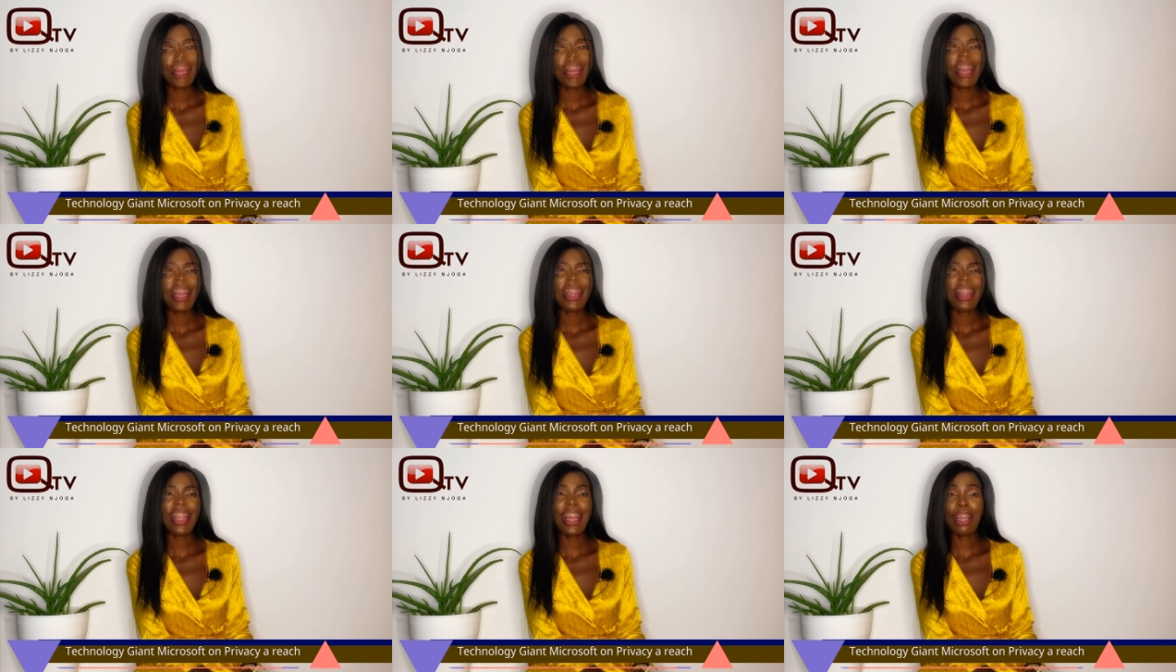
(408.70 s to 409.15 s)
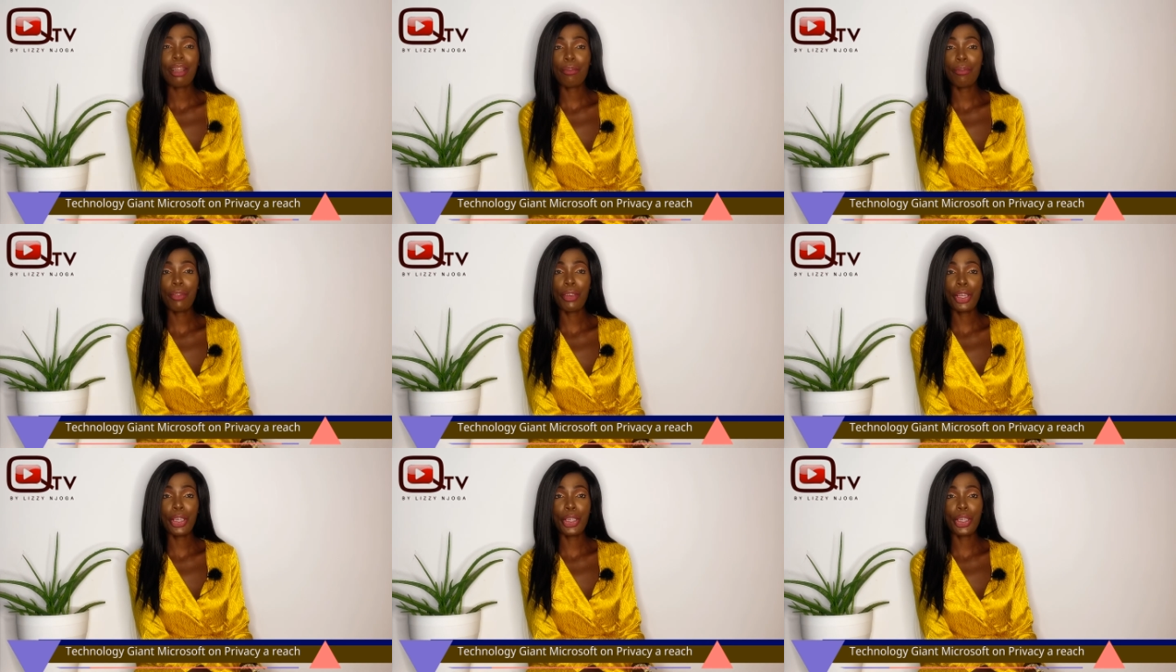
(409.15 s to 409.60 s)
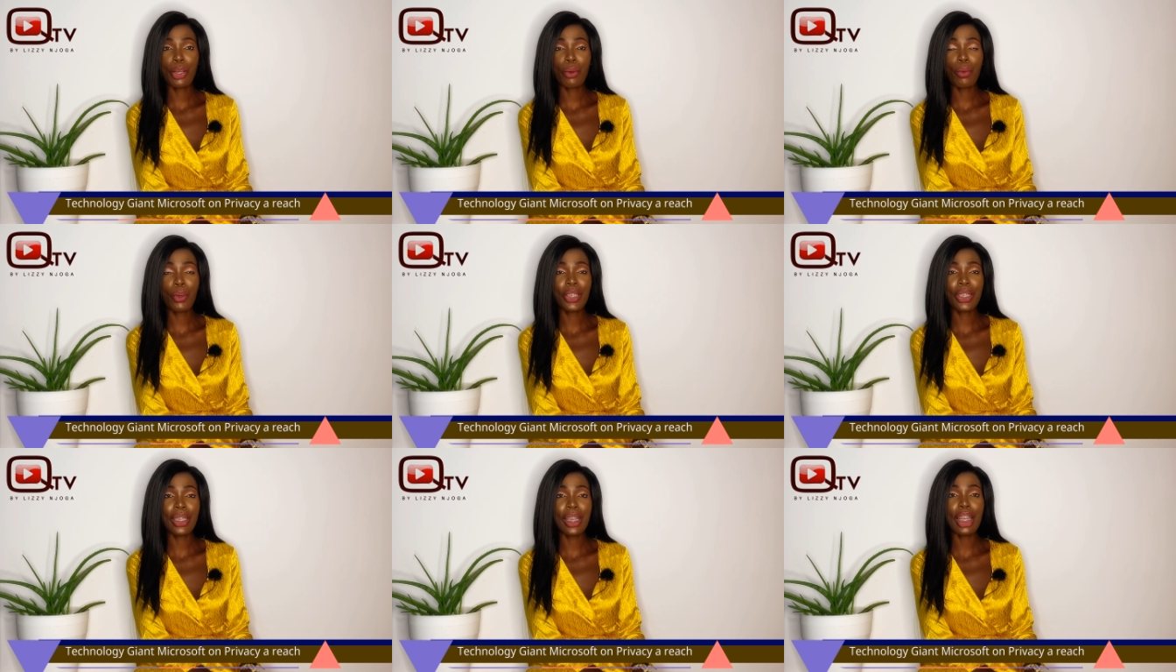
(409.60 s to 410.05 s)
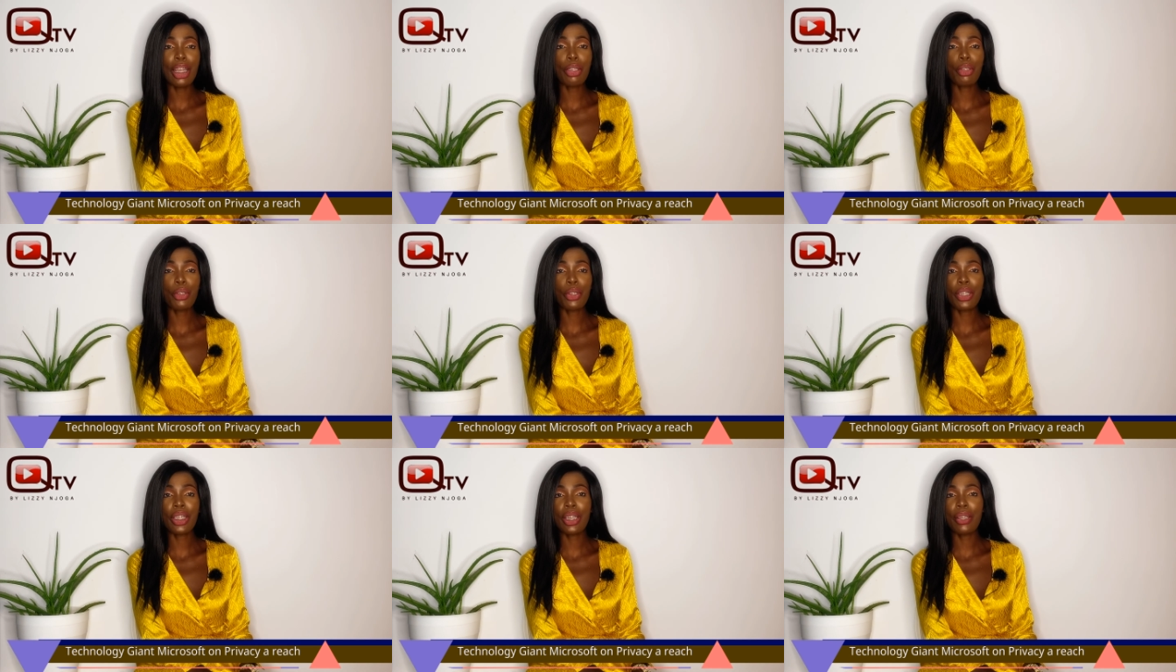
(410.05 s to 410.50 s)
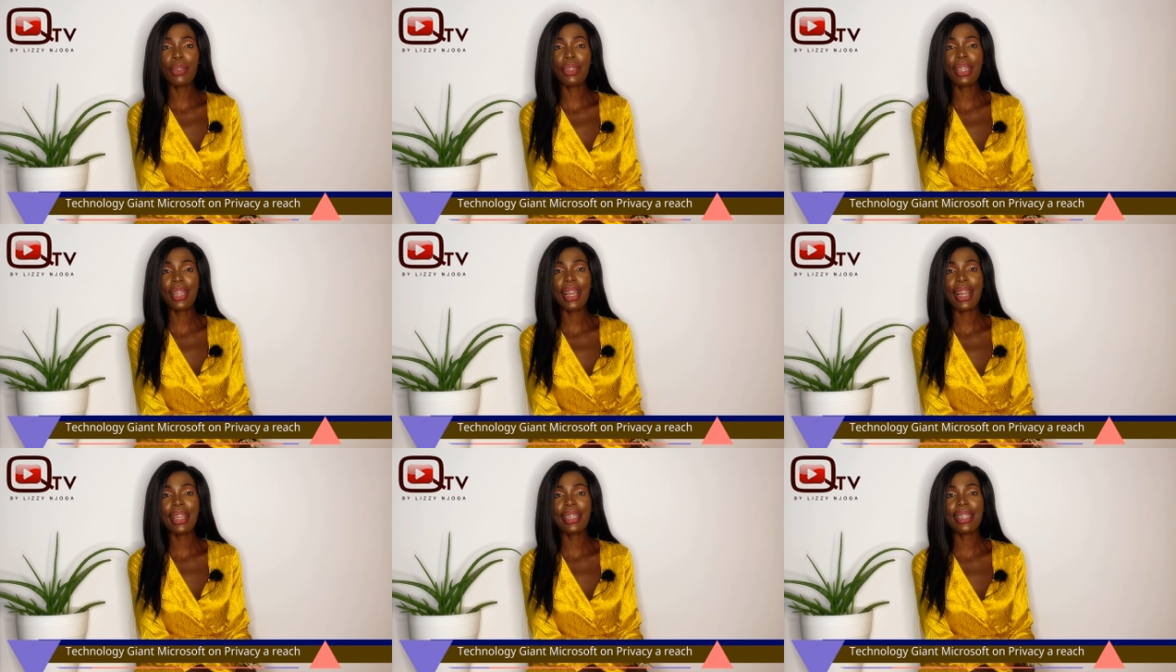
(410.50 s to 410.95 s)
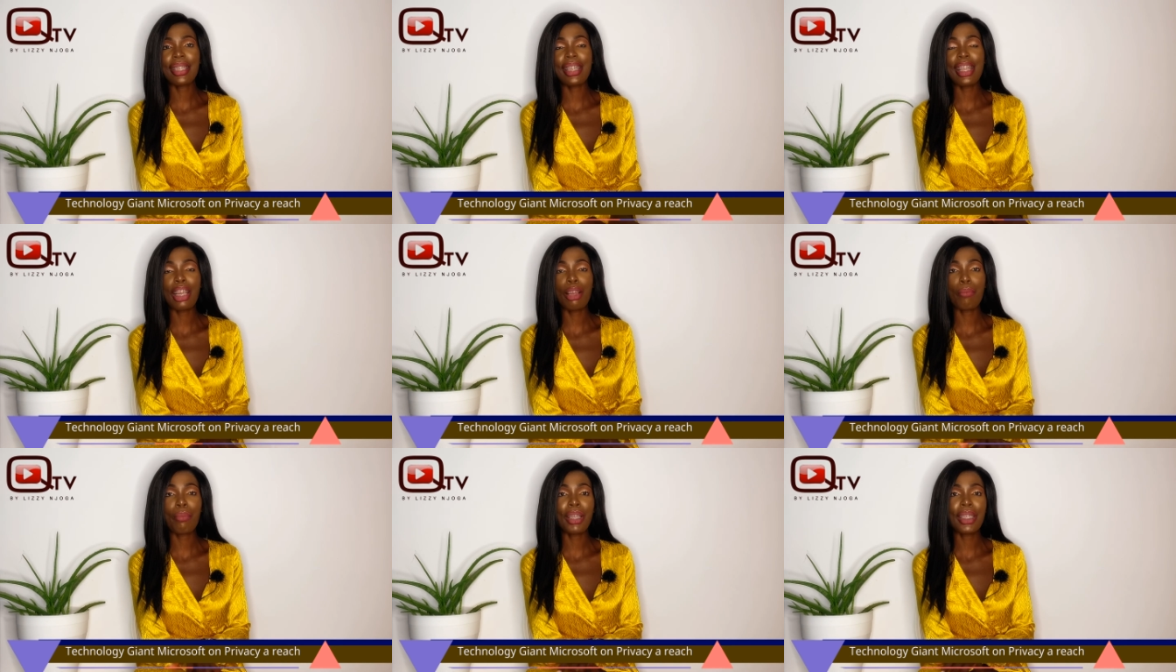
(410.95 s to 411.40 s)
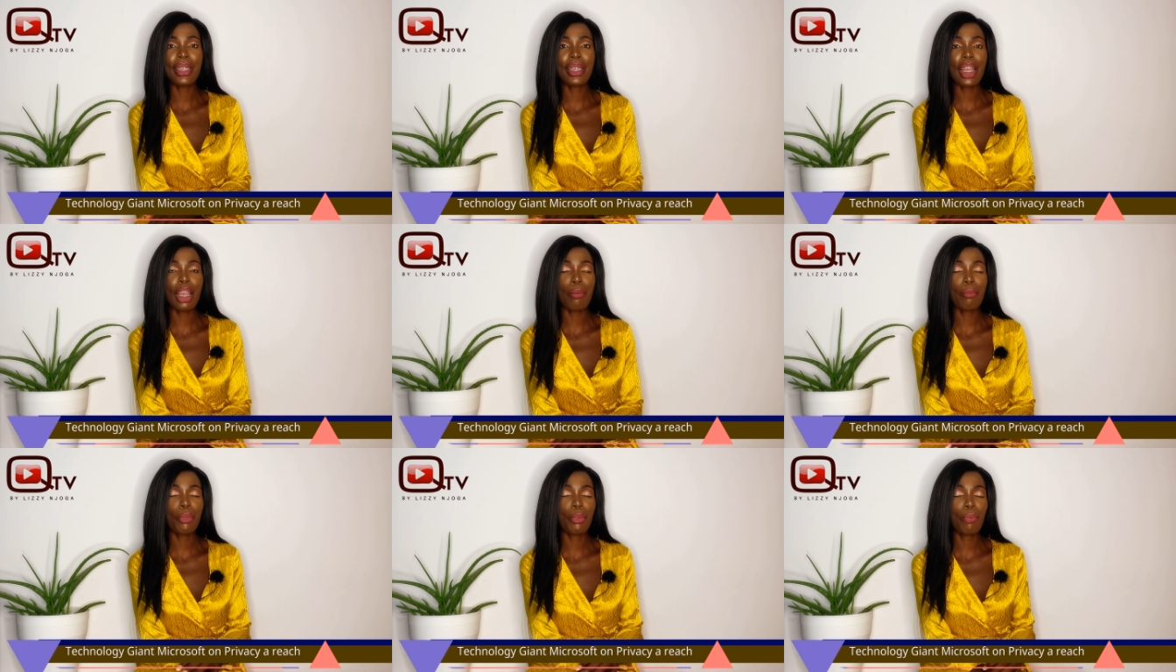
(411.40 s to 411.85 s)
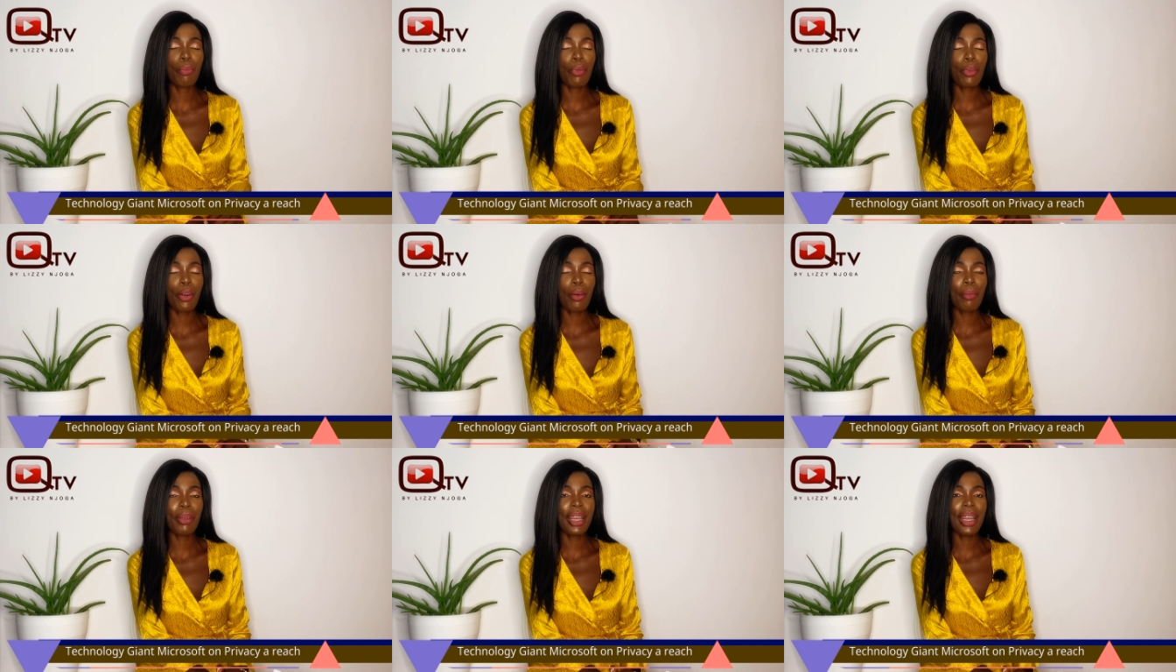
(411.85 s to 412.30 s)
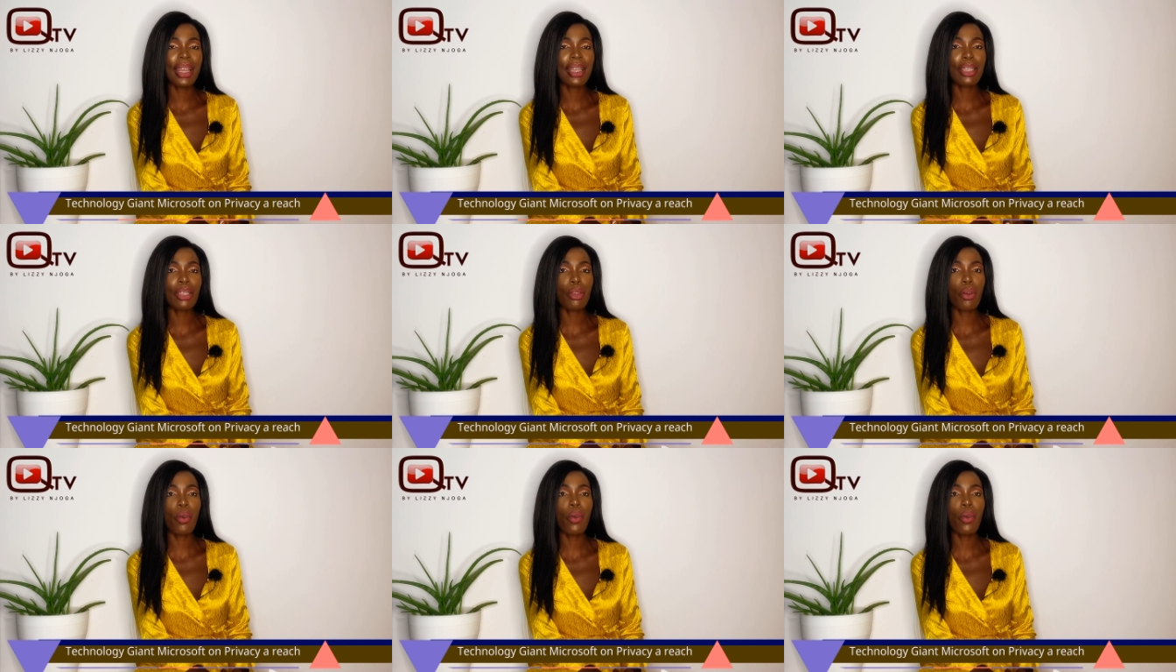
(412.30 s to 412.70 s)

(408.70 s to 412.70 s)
That feature was introduced last year but came to prominence